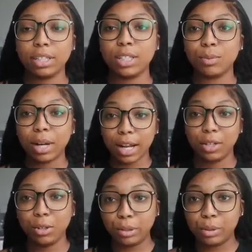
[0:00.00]
This is what I
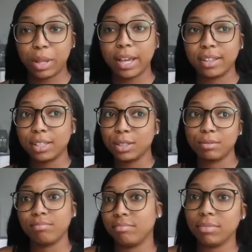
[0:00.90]
do. Like this
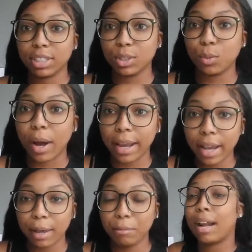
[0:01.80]
is this is who I
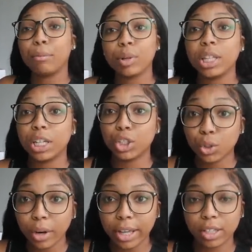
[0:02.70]
am and I really
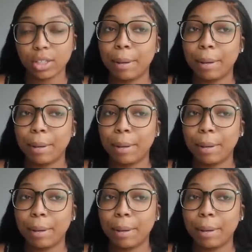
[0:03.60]
enjoy it.